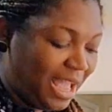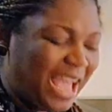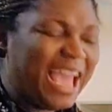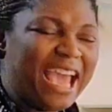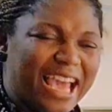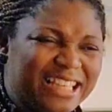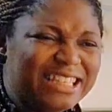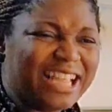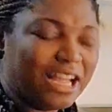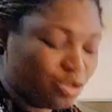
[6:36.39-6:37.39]
And
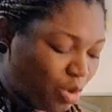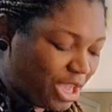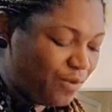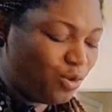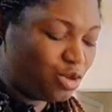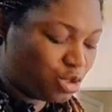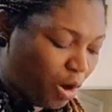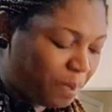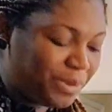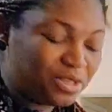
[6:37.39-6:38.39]
that to even
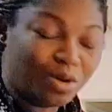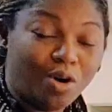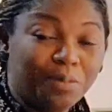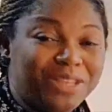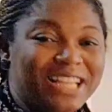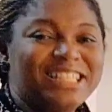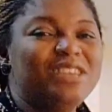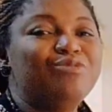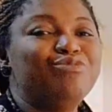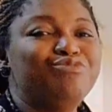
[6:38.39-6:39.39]
top it up, that he
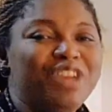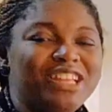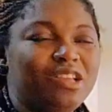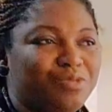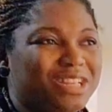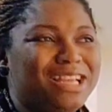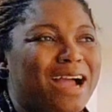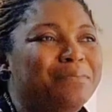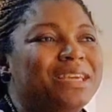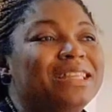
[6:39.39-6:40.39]
really, I
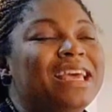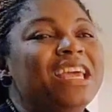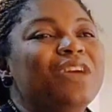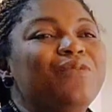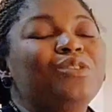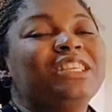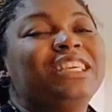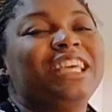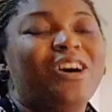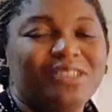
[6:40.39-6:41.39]
mean, even
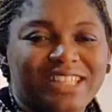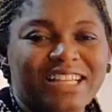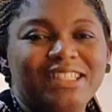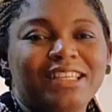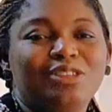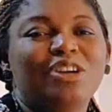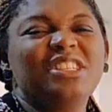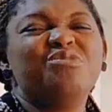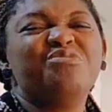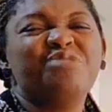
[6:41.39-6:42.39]
girls that he
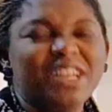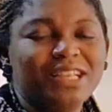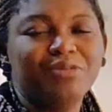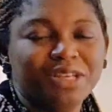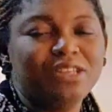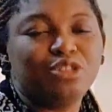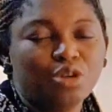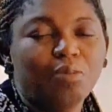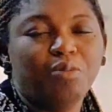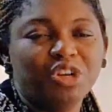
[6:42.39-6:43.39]
doesn't really so
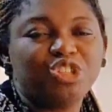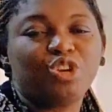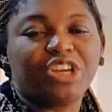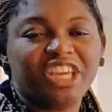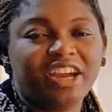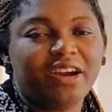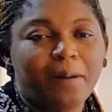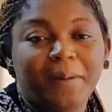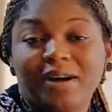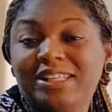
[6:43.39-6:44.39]
much care
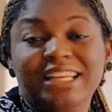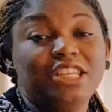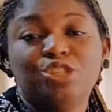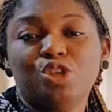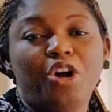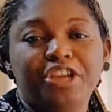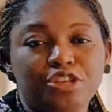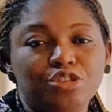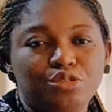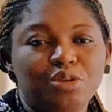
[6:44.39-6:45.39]
about and he's not
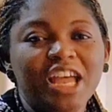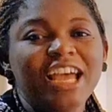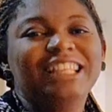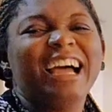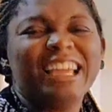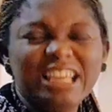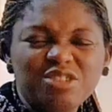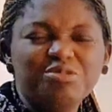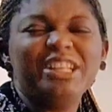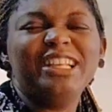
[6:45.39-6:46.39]
into, that he
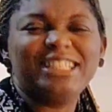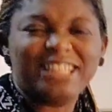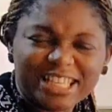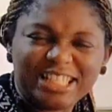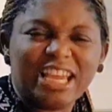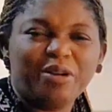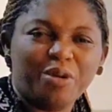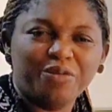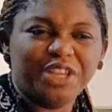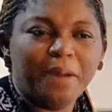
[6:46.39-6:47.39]
really takes care
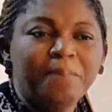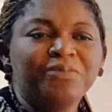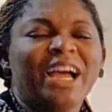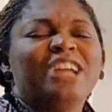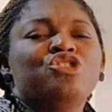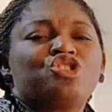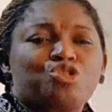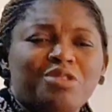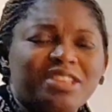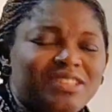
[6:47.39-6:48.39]
of them and
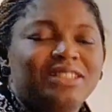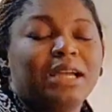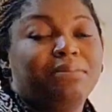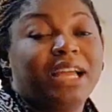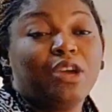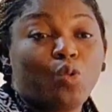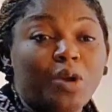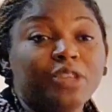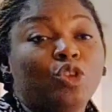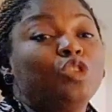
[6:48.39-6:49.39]
treats them like
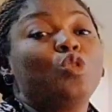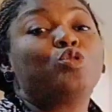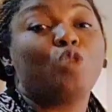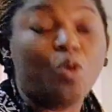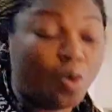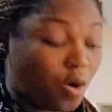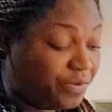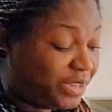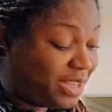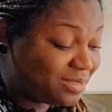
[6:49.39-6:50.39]
queen. Not to talk of
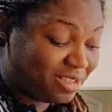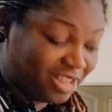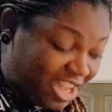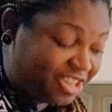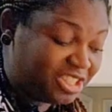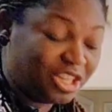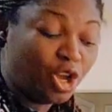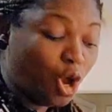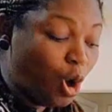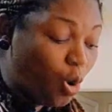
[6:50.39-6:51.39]
this lady
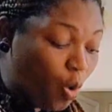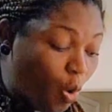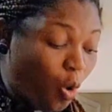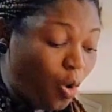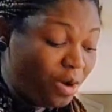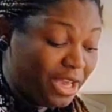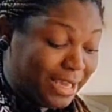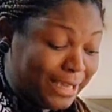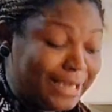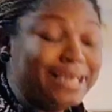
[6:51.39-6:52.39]
who
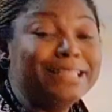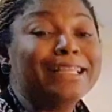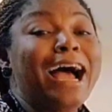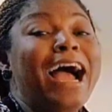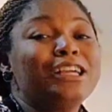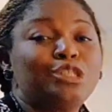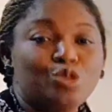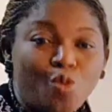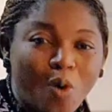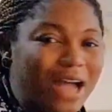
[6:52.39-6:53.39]
he's
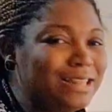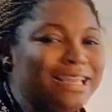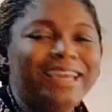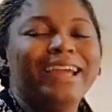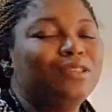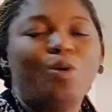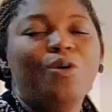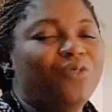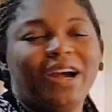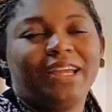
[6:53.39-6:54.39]
actually head
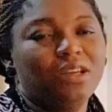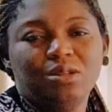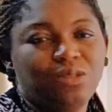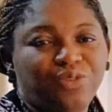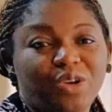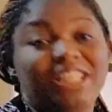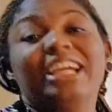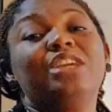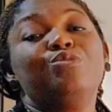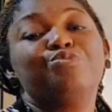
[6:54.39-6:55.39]
over heels for, that
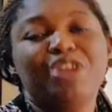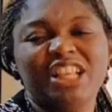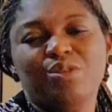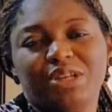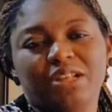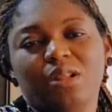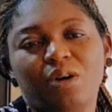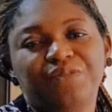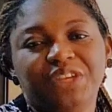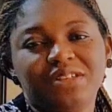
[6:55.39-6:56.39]
he really
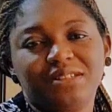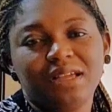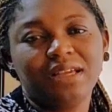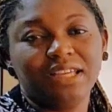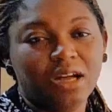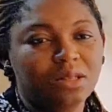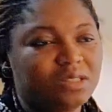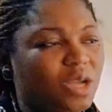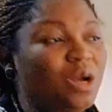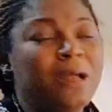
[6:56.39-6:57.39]
loved this girl.
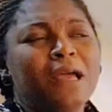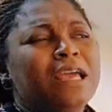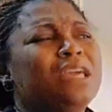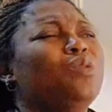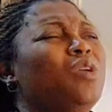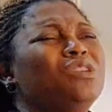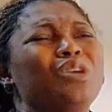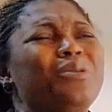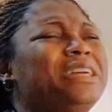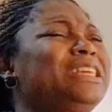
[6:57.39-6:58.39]
So he was
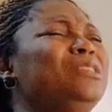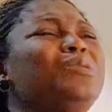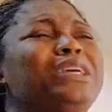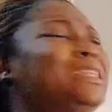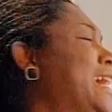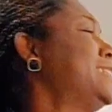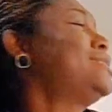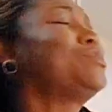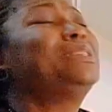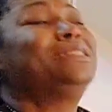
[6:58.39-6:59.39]
already looking at
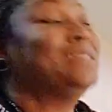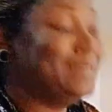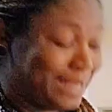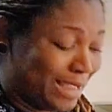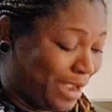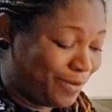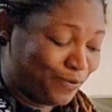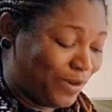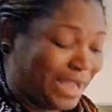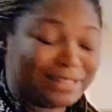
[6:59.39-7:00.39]
treating in
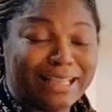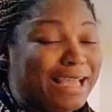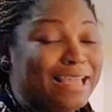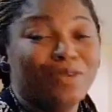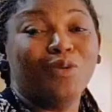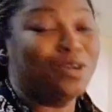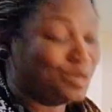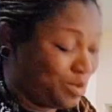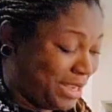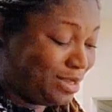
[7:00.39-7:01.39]
fact, he was
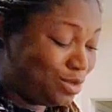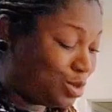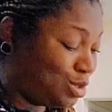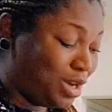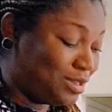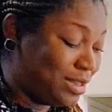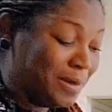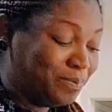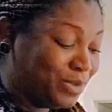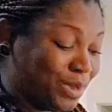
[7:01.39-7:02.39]
ready just,
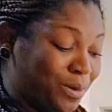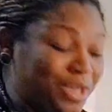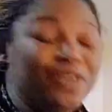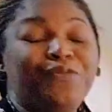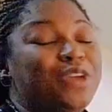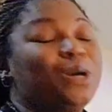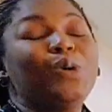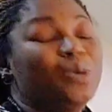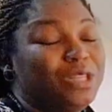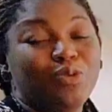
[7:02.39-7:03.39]
if he
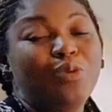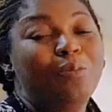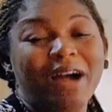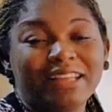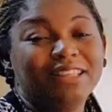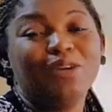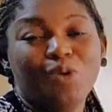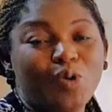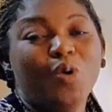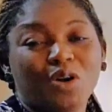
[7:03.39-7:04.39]
could buy the
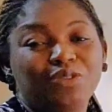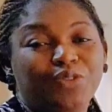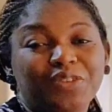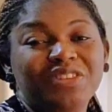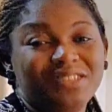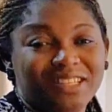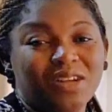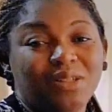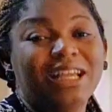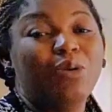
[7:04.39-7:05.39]
whole world for this
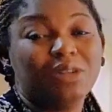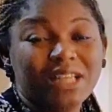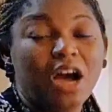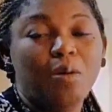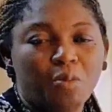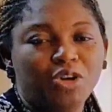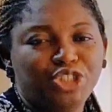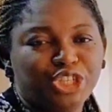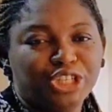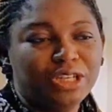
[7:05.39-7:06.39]
girl. That was how much
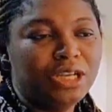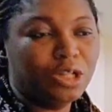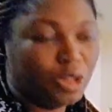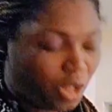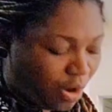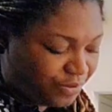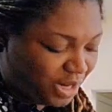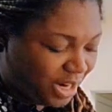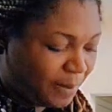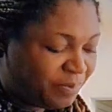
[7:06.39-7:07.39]
he loved her.